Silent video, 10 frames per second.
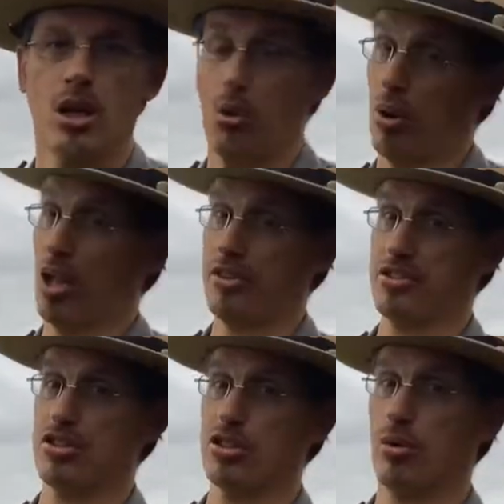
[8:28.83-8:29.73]
While this
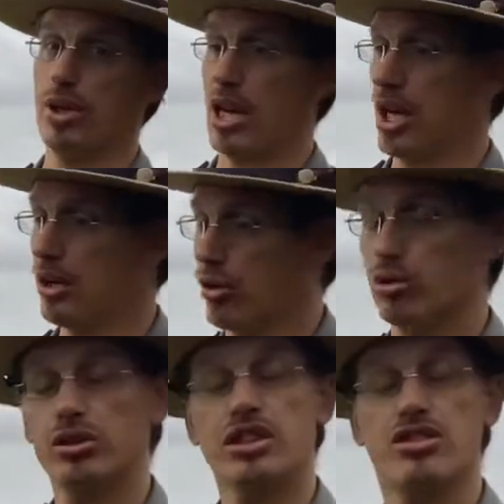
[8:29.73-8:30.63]
is going on,
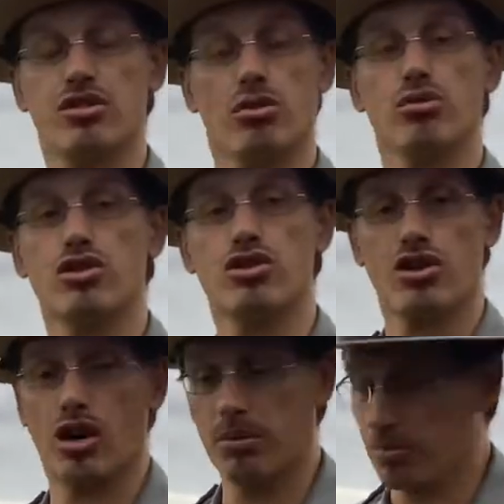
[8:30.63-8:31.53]
Early's soldiers
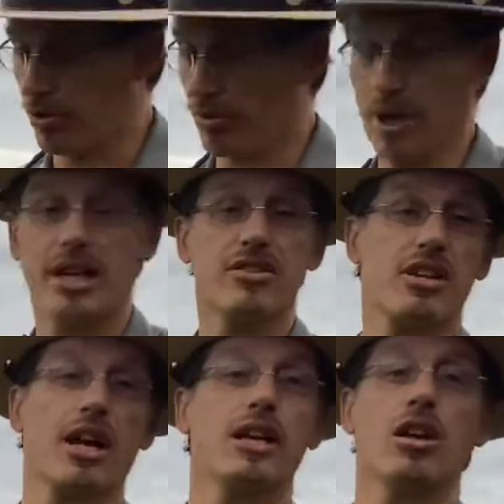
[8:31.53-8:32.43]
are
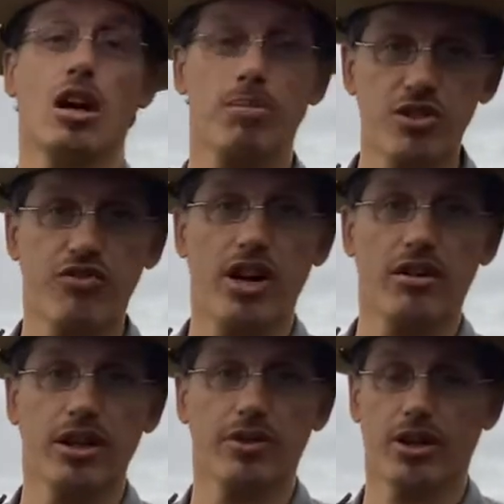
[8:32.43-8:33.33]
ransacking Harper's
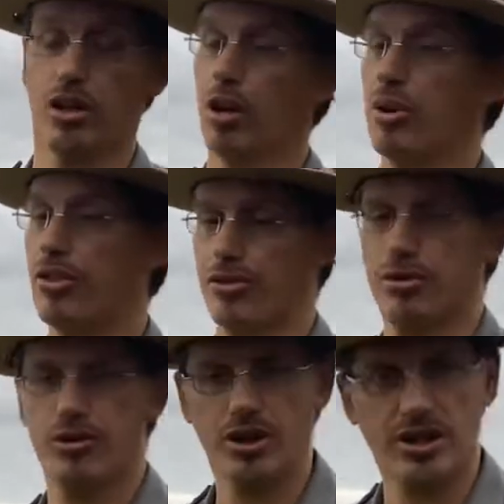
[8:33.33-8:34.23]
Ferry. They're going through,
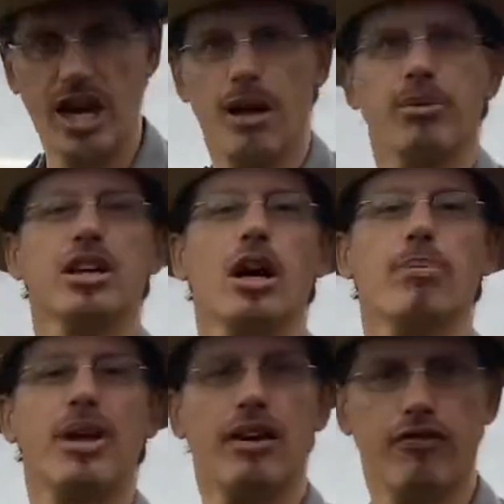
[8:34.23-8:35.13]
they're gobbling up
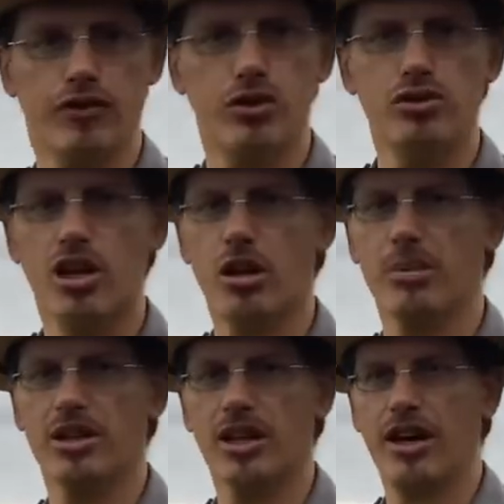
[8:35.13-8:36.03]
that food that had
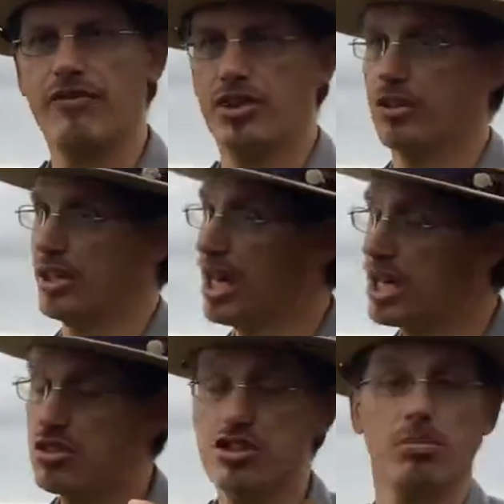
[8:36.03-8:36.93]
been left. They're
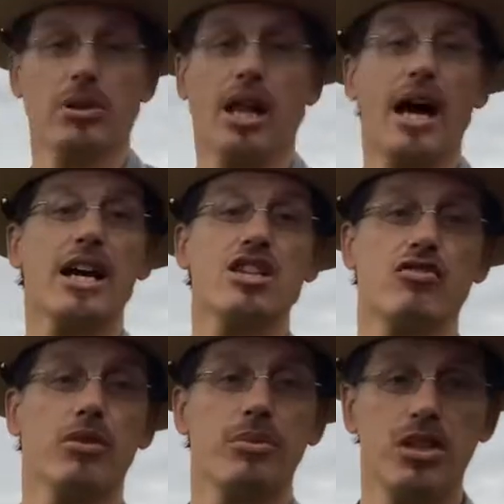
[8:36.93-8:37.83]
getting supplies
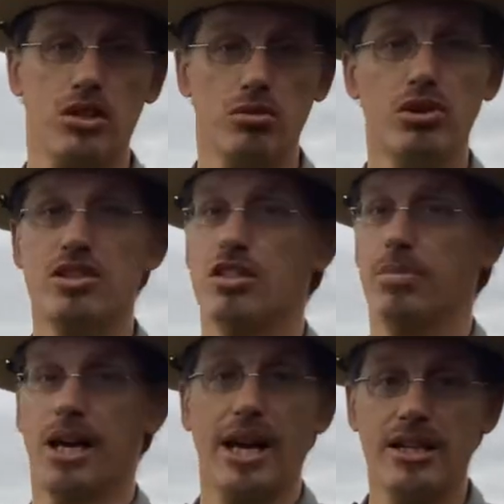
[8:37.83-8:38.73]
from the Union
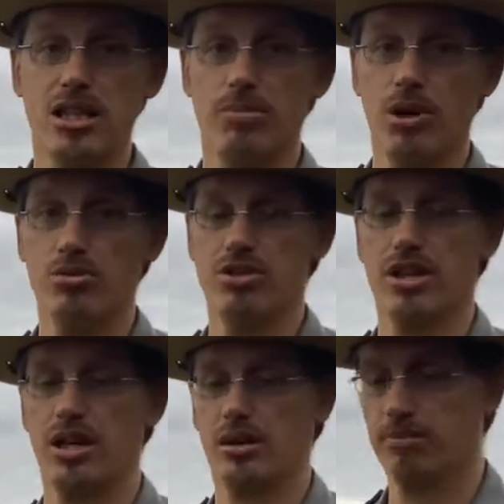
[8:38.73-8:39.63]
supply depots there.